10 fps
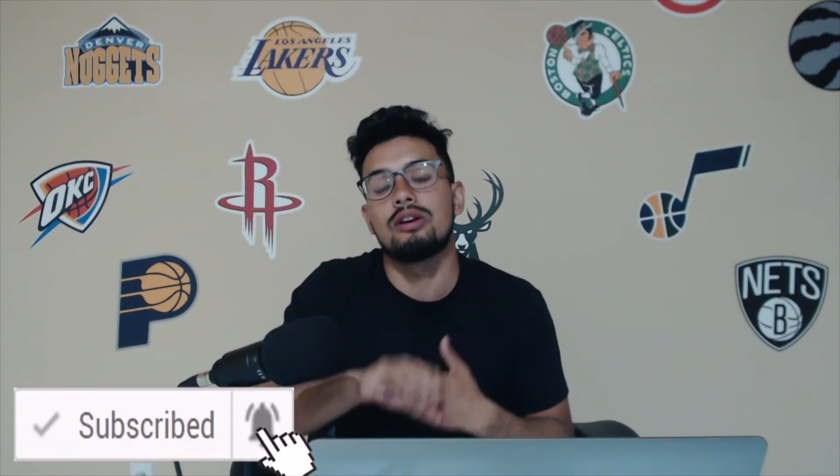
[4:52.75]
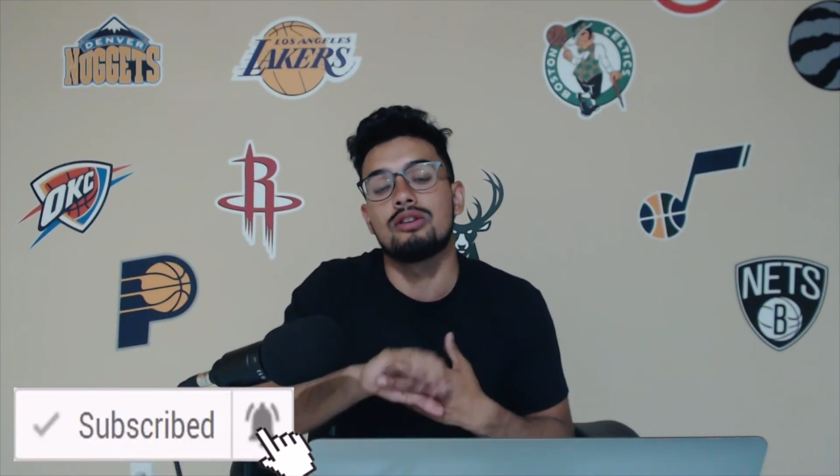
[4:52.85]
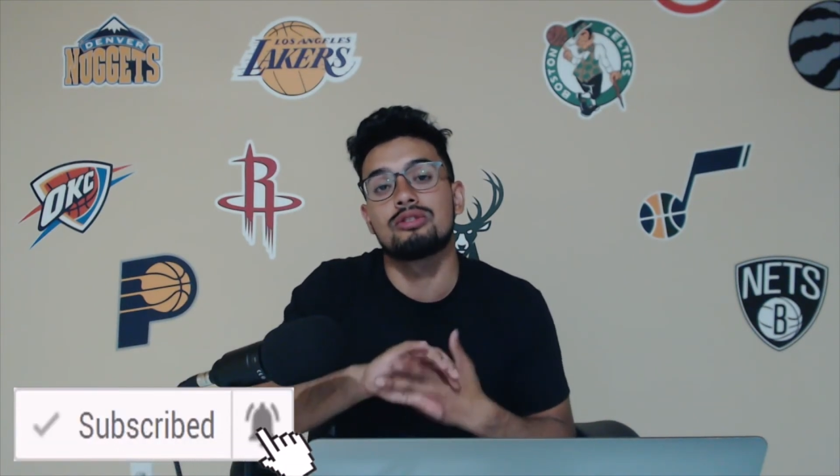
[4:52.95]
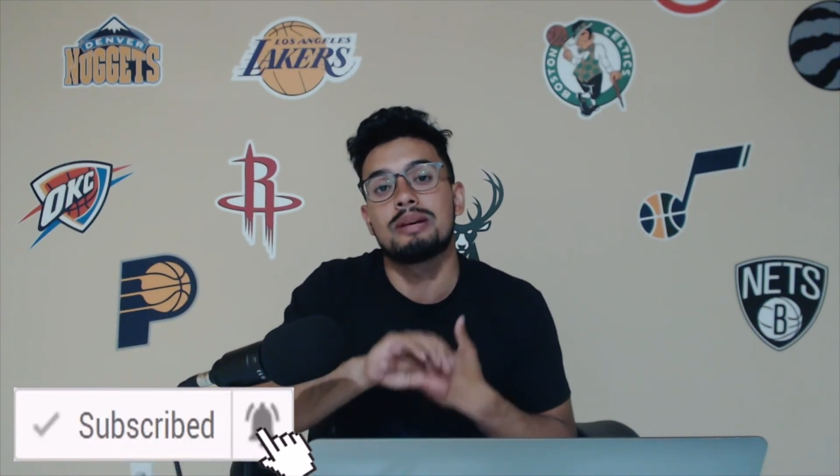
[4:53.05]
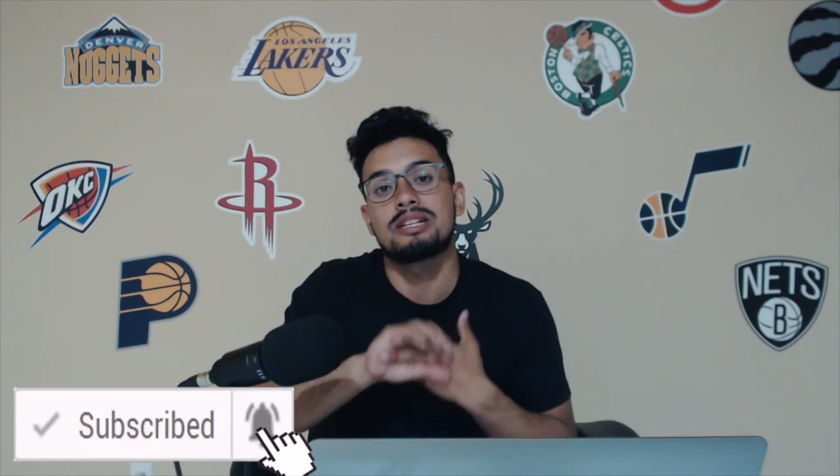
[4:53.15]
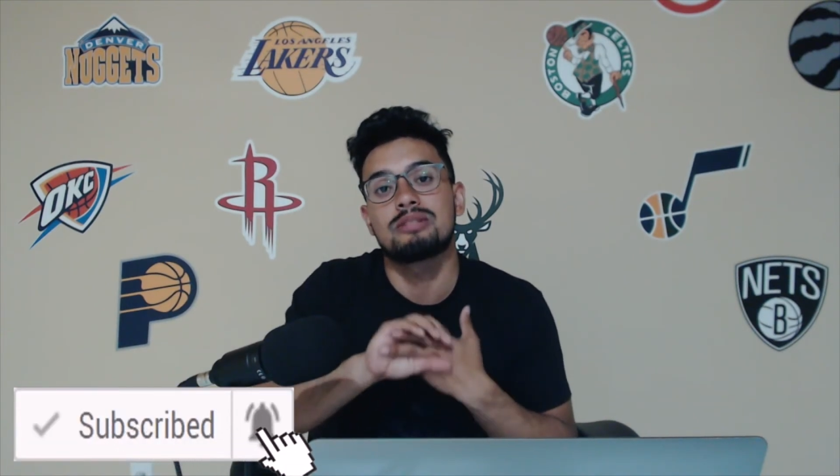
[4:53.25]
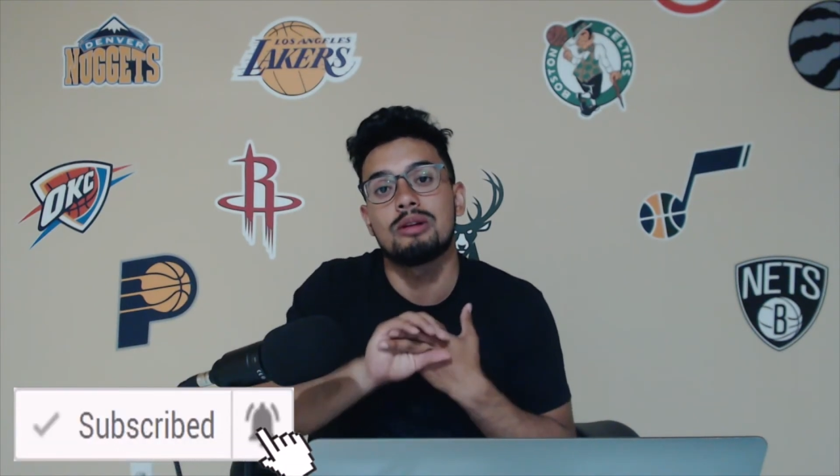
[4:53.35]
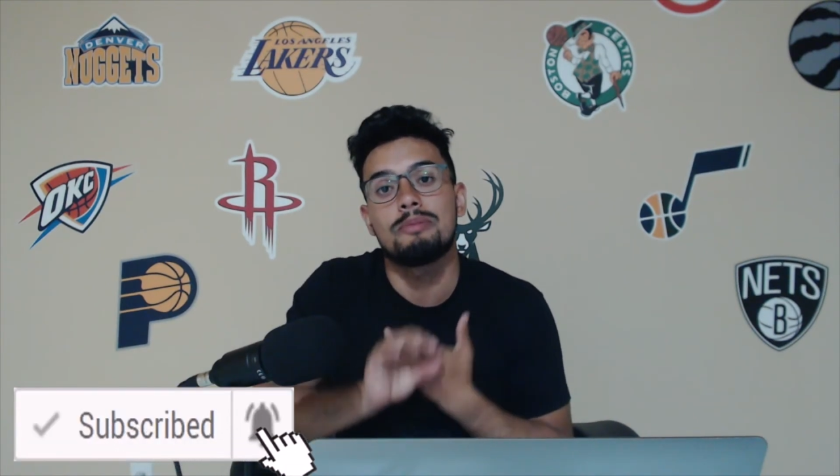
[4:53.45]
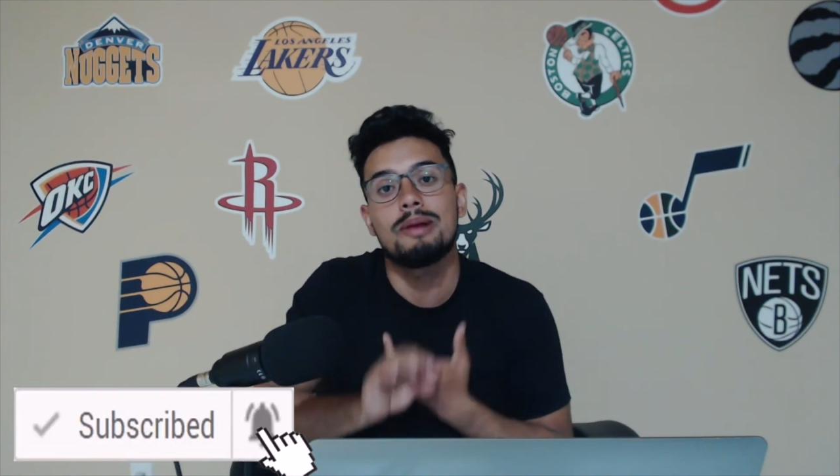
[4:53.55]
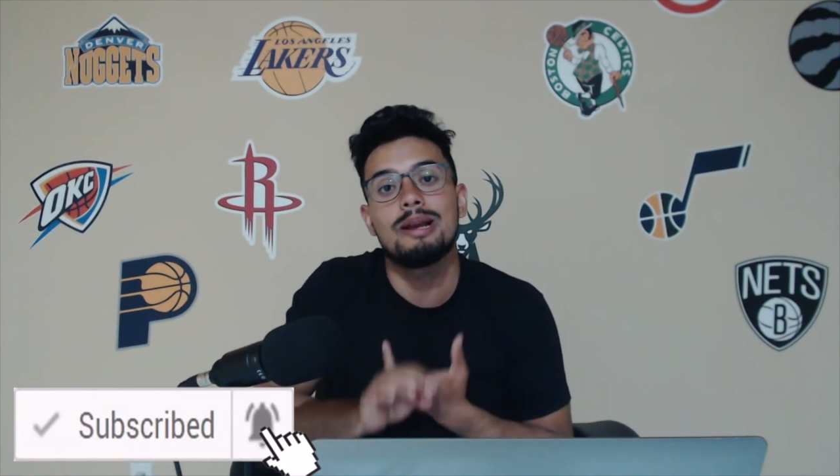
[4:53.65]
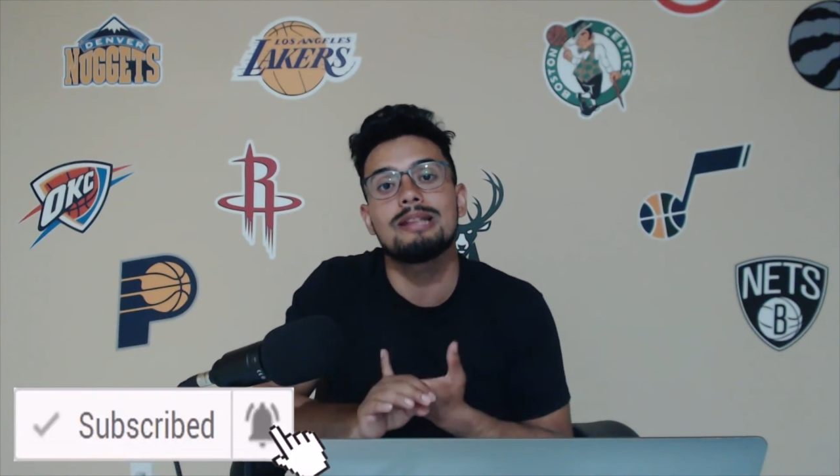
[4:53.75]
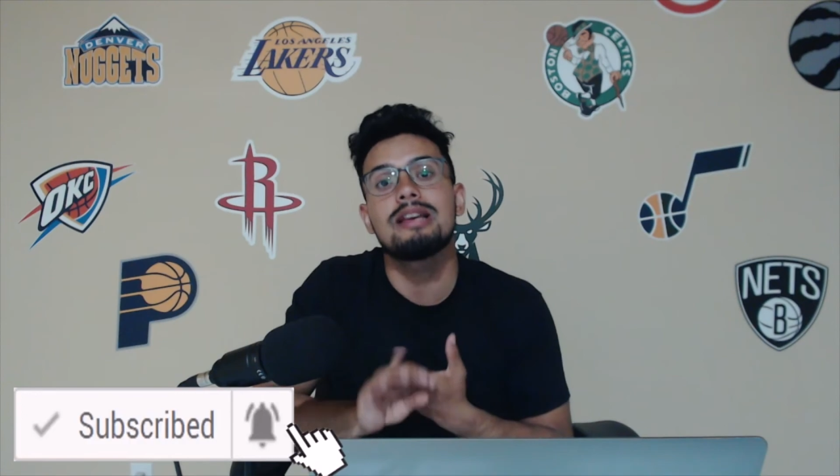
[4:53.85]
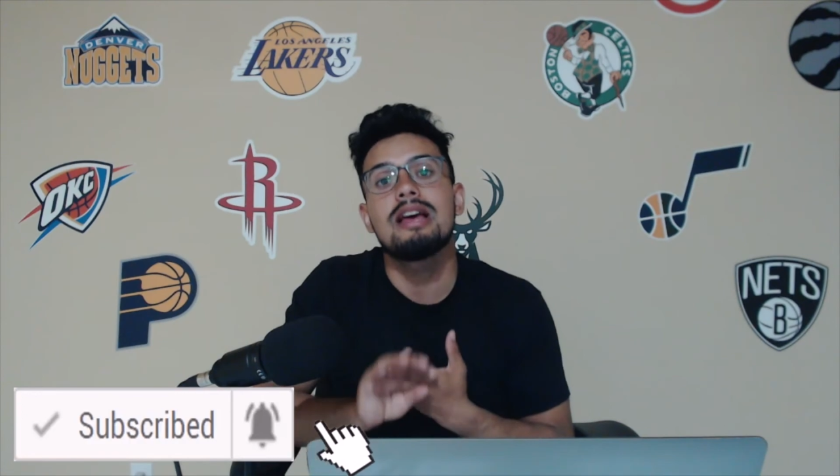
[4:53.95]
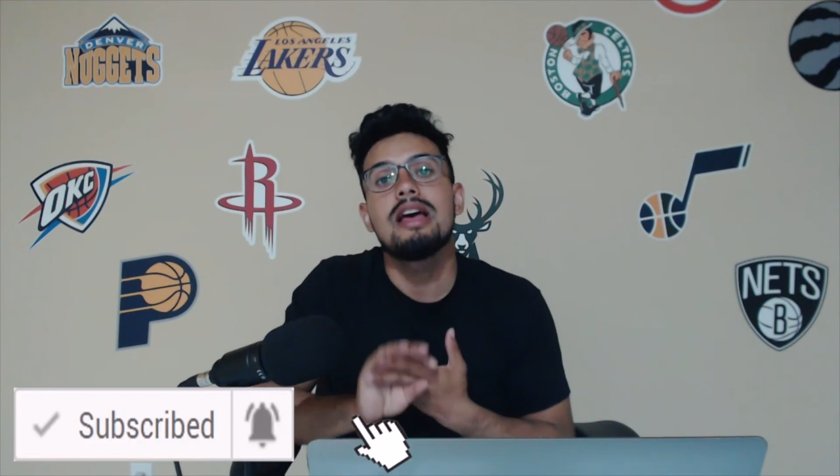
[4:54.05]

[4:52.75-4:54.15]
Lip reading: also basketball opinions.